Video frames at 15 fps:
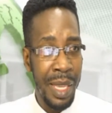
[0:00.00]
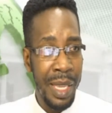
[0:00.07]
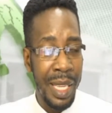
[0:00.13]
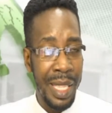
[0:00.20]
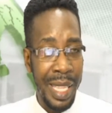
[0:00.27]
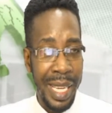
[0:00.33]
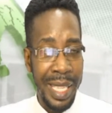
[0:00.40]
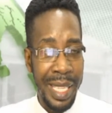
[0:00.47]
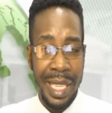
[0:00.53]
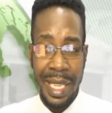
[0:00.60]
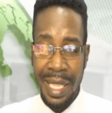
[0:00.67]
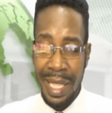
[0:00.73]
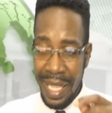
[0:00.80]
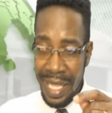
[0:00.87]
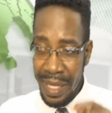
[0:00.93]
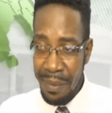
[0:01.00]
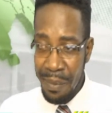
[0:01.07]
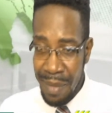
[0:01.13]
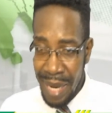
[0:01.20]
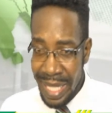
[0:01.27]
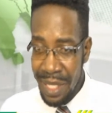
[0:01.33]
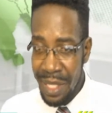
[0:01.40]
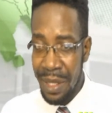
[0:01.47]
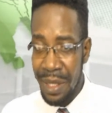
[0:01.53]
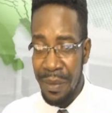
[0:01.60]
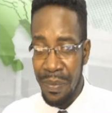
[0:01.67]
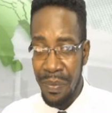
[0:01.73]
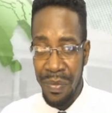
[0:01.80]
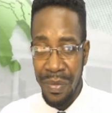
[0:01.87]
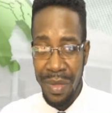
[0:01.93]
that this matter
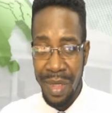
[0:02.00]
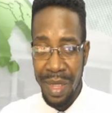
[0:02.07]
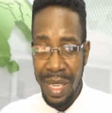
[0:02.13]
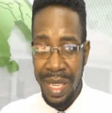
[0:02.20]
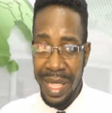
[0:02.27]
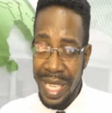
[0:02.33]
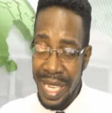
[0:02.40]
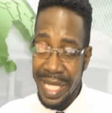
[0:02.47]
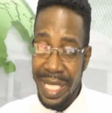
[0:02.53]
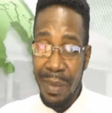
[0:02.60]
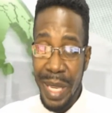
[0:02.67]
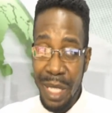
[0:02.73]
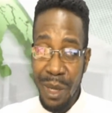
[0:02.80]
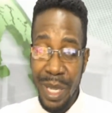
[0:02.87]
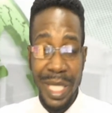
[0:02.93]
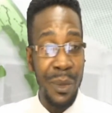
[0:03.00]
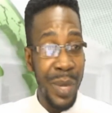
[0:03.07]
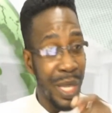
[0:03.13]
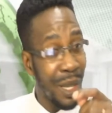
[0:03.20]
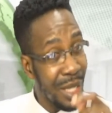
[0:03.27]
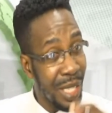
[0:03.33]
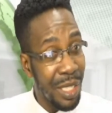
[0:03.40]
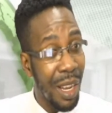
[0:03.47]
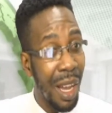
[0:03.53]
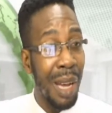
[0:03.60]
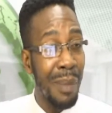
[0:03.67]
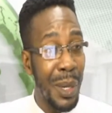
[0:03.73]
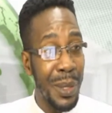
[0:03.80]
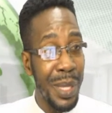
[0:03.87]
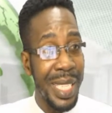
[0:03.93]
needs to be addressed. And we're going to talk
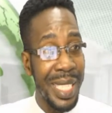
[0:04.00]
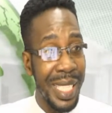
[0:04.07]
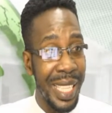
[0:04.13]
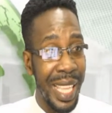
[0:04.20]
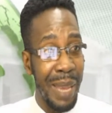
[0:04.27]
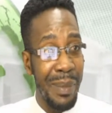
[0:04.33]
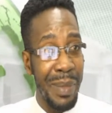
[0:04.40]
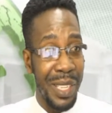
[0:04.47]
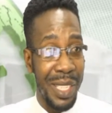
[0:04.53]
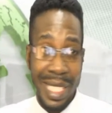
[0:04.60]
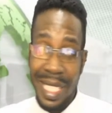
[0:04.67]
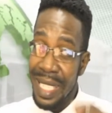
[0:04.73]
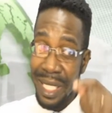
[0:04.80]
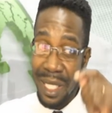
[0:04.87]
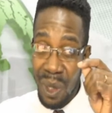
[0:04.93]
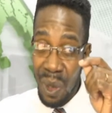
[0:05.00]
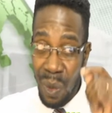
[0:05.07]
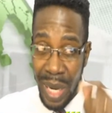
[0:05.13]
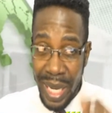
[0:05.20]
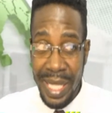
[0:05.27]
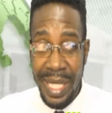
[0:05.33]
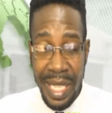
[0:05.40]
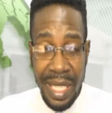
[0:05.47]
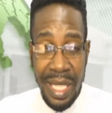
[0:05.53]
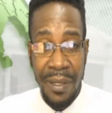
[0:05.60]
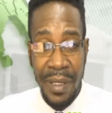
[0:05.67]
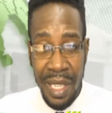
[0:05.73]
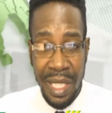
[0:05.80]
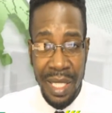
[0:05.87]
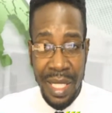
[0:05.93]
about this today because this is quite
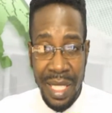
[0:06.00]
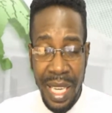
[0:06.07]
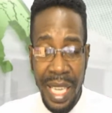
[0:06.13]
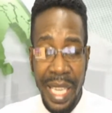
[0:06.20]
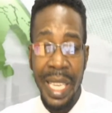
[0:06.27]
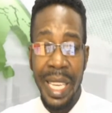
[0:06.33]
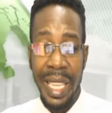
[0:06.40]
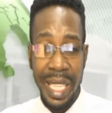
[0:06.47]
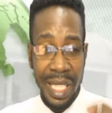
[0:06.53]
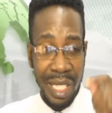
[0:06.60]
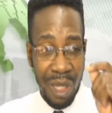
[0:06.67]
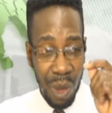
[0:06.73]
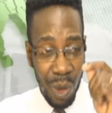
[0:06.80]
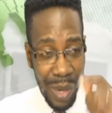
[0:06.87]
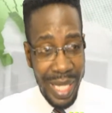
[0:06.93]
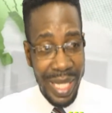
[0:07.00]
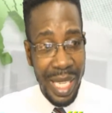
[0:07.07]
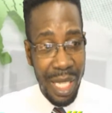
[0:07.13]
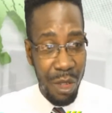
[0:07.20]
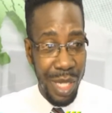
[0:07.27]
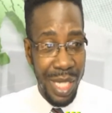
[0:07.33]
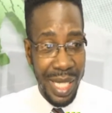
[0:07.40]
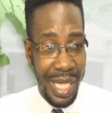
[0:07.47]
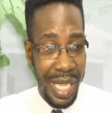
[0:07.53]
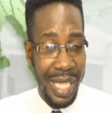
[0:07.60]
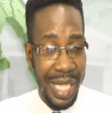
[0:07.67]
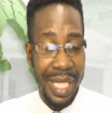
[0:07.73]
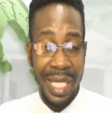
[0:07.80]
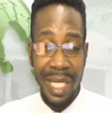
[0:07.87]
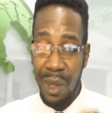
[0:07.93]
significant. It is quite interesting
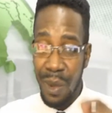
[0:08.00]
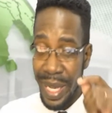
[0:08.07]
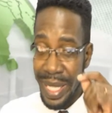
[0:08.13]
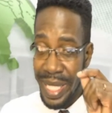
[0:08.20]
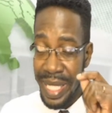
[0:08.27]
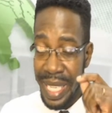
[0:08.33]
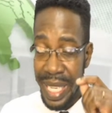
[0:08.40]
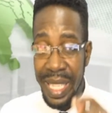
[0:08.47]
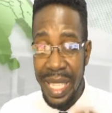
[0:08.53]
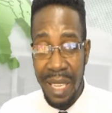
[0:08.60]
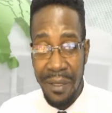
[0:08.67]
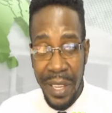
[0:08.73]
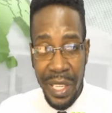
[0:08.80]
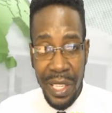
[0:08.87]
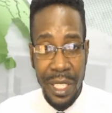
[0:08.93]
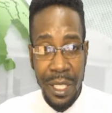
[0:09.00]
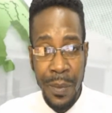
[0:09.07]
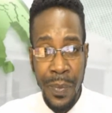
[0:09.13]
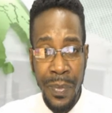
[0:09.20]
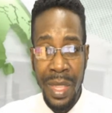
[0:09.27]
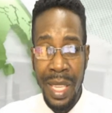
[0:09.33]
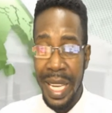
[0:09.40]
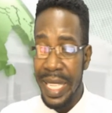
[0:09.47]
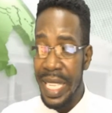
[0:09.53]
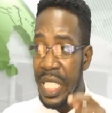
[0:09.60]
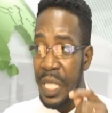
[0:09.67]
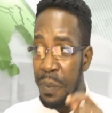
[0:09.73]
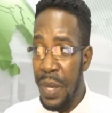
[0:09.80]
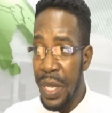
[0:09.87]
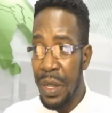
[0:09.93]
and it's quite significant that the
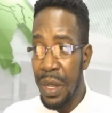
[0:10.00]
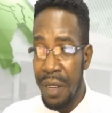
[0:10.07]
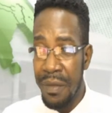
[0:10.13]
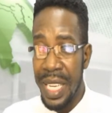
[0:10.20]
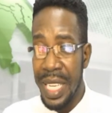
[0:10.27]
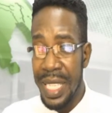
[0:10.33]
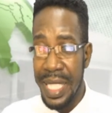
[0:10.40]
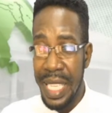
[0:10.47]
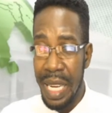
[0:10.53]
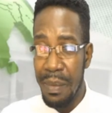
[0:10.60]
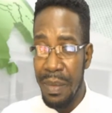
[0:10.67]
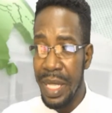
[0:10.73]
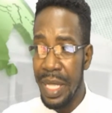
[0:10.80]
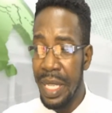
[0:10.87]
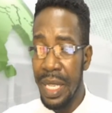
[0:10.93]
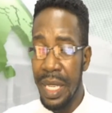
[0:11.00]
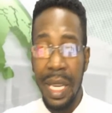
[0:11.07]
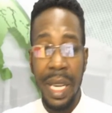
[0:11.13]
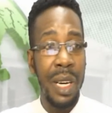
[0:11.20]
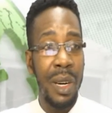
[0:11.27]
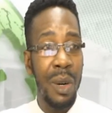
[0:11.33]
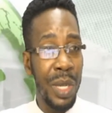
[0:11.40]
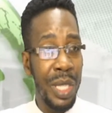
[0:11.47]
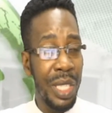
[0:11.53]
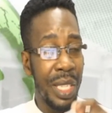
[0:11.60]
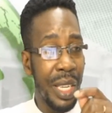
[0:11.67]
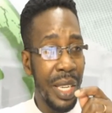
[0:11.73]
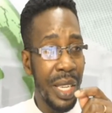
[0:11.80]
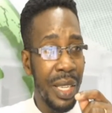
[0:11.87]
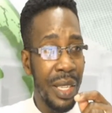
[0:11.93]
Speaker of the Assembly would
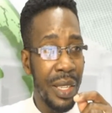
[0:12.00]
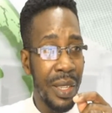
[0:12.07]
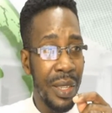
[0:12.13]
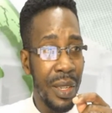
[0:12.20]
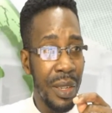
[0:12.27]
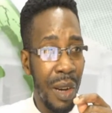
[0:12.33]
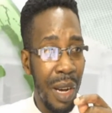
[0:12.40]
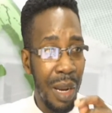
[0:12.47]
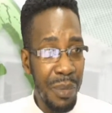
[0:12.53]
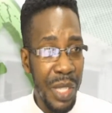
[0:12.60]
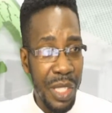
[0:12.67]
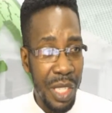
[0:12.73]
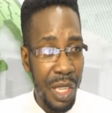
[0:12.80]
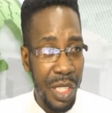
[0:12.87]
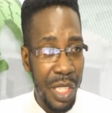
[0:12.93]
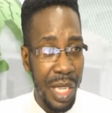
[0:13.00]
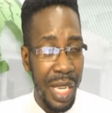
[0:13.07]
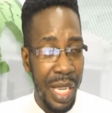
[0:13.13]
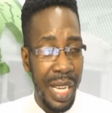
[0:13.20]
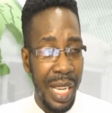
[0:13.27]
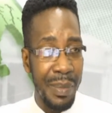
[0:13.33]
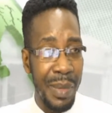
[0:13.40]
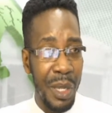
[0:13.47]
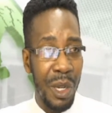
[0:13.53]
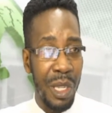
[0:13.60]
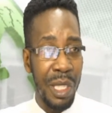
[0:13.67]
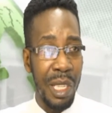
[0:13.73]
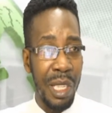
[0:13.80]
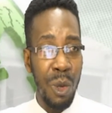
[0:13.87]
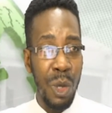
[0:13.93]
come to such a
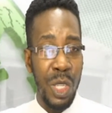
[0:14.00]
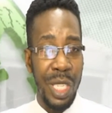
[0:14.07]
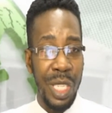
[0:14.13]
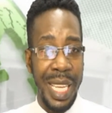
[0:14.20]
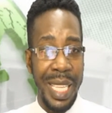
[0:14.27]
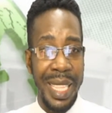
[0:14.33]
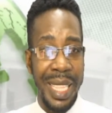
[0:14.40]
conclusion that